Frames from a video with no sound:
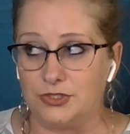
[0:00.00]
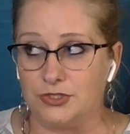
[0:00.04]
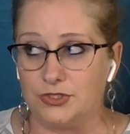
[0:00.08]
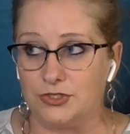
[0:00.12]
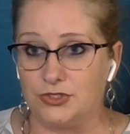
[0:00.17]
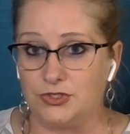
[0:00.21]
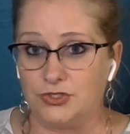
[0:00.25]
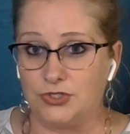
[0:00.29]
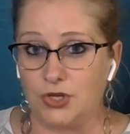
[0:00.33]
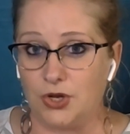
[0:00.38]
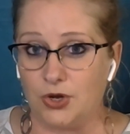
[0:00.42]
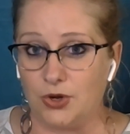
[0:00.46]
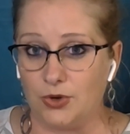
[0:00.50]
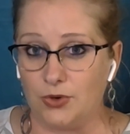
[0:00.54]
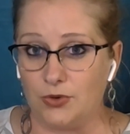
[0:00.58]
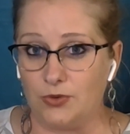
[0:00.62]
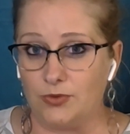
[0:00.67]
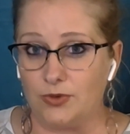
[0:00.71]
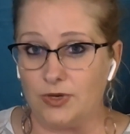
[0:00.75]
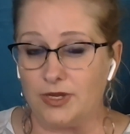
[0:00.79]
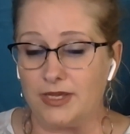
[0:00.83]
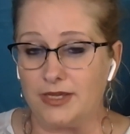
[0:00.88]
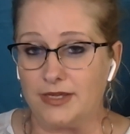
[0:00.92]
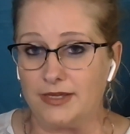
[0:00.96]

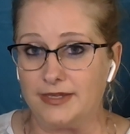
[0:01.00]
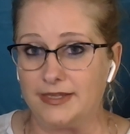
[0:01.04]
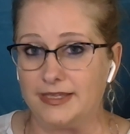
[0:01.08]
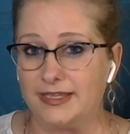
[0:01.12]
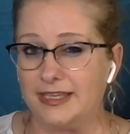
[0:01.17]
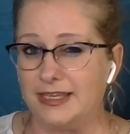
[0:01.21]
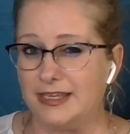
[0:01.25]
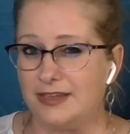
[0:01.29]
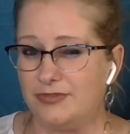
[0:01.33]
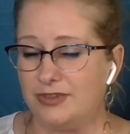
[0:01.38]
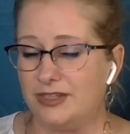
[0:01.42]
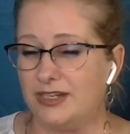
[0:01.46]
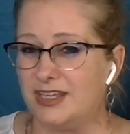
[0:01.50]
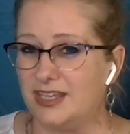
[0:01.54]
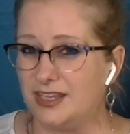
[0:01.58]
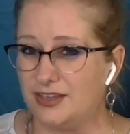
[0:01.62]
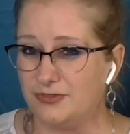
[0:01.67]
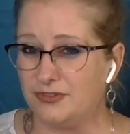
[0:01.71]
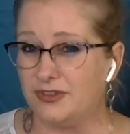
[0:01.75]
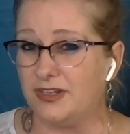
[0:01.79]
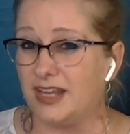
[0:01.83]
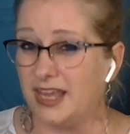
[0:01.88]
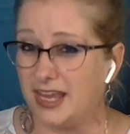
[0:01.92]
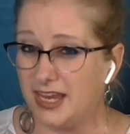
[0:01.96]
So even
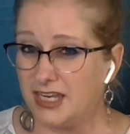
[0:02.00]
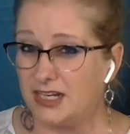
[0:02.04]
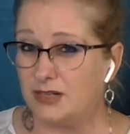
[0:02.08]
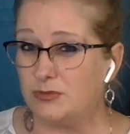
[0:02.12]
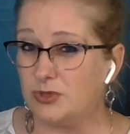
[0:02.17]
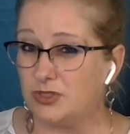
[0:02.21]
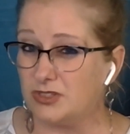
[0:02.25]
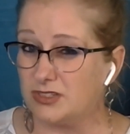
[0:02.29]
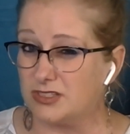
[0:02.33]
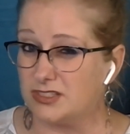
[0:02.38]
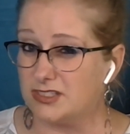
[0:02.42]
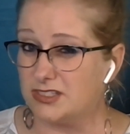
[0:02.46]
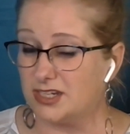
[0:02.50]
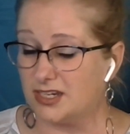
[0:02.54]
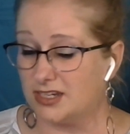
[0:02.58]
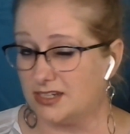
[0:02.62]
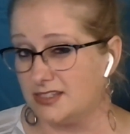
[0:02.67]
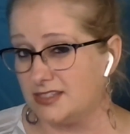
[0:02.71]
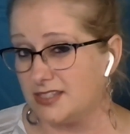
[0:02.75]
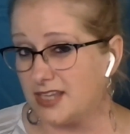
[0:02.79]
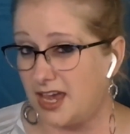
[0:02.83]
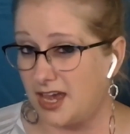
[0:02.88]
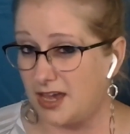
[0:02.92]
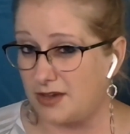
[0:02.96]
if an animal
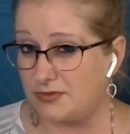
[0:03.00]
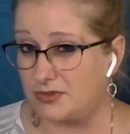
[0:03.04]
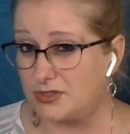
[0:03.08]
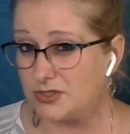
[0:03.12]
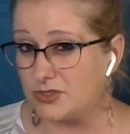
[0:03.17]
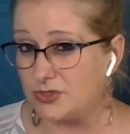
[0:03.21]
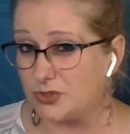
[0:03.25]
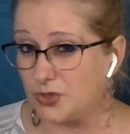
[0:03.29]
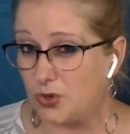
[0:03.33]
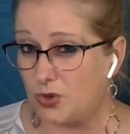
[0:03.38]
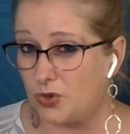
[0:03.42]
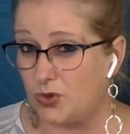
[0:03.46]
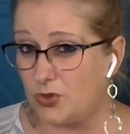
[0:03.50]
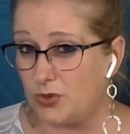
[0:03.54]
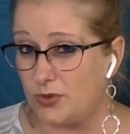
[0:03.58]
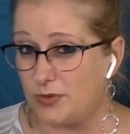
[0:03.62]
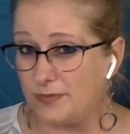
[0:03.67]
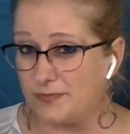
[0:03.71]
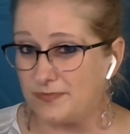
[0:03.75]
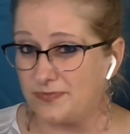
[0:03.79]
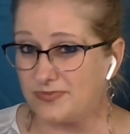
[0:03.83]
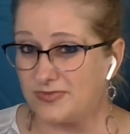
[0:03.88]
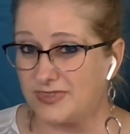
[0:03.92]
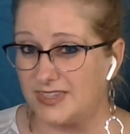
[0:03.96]
does have a soul,
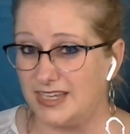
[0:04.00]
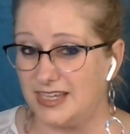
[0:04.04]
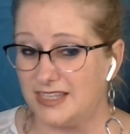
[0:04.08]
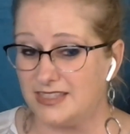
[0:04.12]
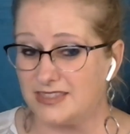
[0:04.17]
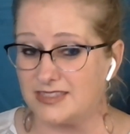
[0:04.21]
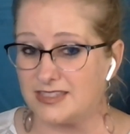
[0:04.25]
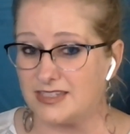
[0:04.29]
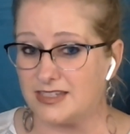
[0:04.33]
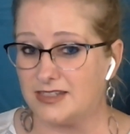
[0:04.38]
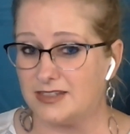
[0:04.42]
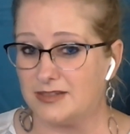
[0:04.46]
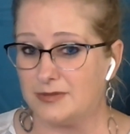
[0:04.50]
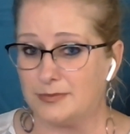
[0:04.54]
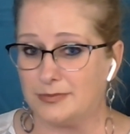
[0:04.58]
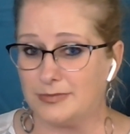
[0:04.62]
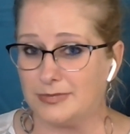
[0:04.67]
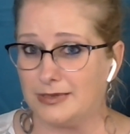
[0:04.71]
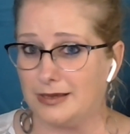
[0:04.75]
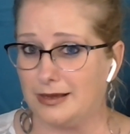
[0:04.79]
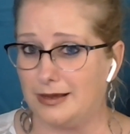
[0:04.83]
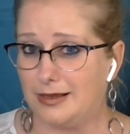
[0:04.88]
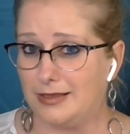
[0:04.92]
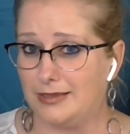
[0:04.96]
it's a
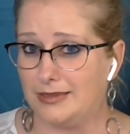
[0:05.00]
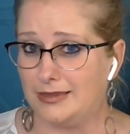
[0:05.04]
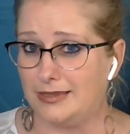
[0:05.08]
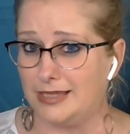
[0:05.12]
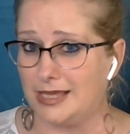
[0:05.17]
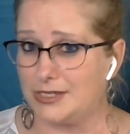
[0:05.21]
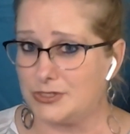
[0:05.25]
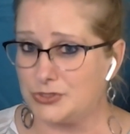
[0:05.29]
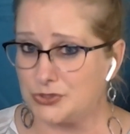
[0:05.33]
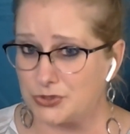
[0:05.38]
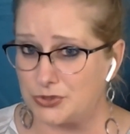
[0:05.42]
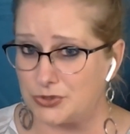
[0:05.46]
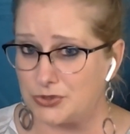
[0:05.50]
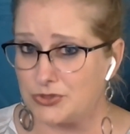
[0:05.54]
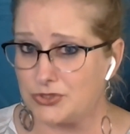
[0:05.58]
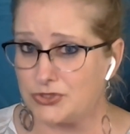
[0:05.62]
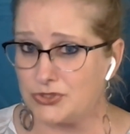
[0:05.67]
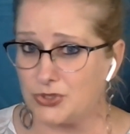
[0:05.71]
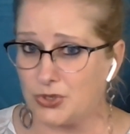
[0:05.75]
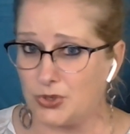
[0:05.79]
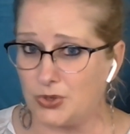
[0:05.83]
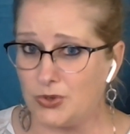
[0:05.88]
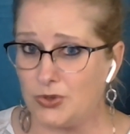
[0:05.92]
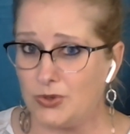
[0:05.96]
lesser
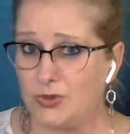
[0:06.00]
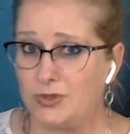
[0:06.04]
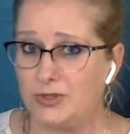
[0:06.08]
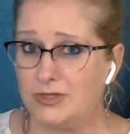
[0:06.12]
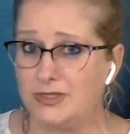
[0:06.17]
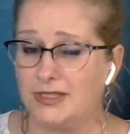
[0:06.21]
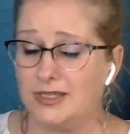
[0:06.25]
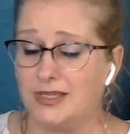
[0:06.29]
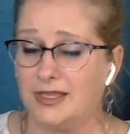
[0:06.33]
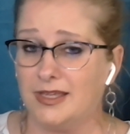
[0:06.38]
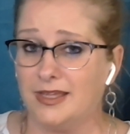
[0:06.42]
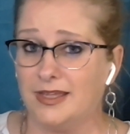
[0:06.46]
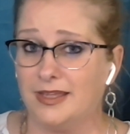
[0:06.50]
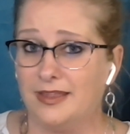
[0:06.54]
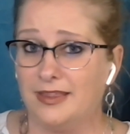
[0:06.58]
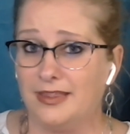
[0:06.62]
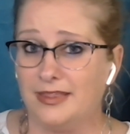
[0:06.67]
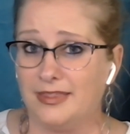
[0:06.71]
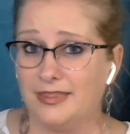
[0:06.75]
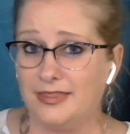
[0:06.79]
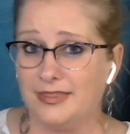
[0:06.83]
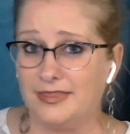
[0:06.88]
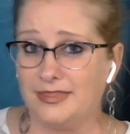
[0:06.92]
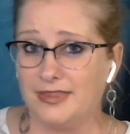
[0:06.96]
soul
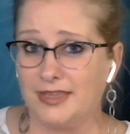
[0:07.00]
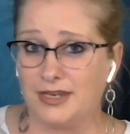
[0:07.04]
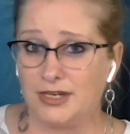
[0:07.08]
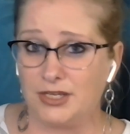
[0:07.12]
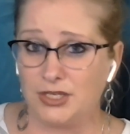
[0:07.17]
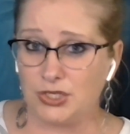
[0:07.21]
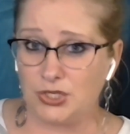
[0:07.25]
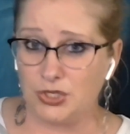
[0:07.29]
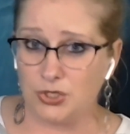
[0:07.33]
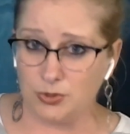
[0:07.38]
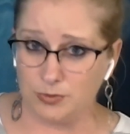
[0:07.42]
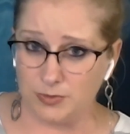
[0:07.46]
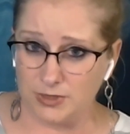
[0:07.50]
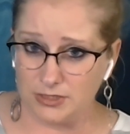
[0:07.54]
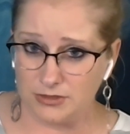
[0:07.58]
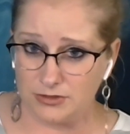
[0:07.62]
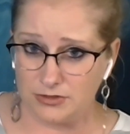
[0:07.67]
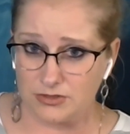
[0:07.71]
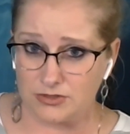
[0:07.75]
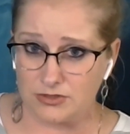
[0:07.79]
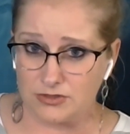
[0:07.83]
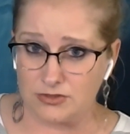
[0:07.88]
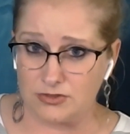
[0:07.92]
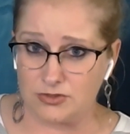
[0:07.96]
than a
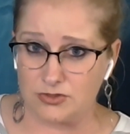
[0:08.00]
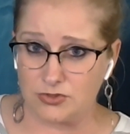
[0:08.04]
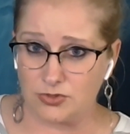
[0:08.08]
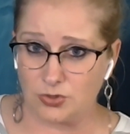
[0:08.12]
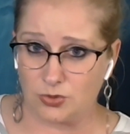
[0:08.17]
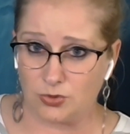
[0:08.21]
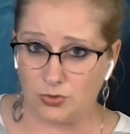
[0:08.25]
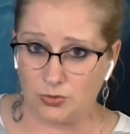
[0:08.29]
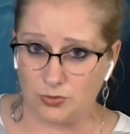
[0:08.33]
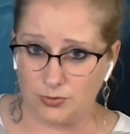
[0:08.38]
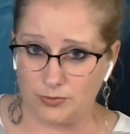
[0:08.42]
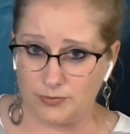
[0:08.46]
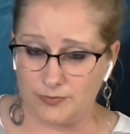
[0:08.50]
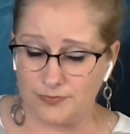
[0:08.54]
human's soul,